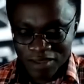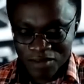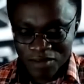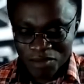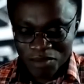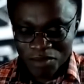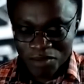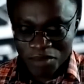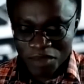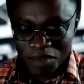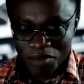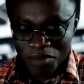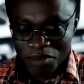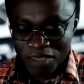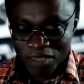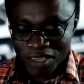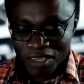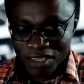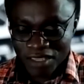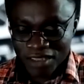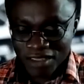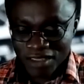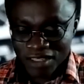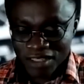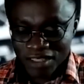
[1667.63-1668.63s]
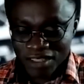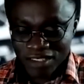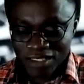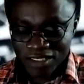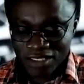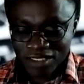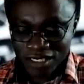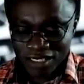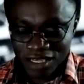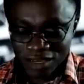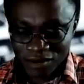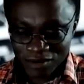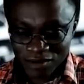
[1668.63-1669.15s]
maybe this
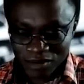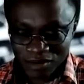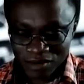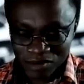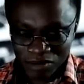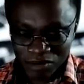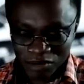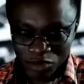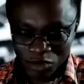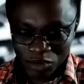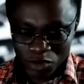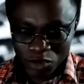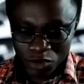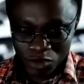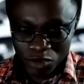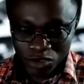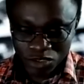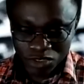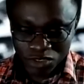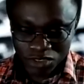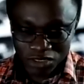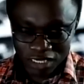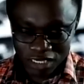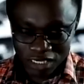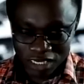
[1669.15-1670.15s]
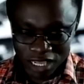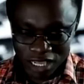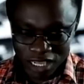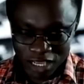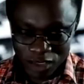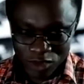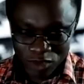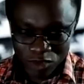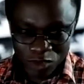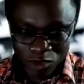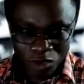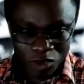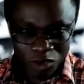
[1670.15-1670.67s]
year, because it has
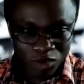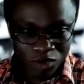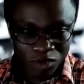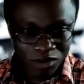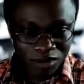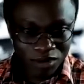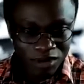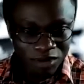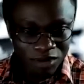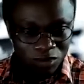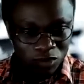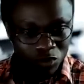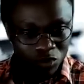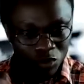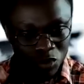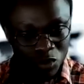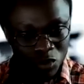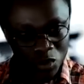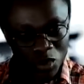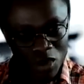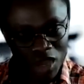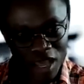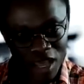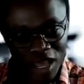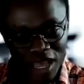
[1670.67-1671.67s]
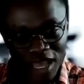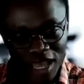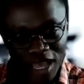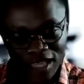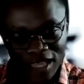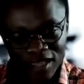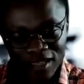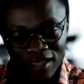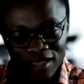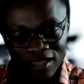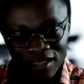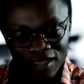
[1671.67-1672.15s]
gone so high,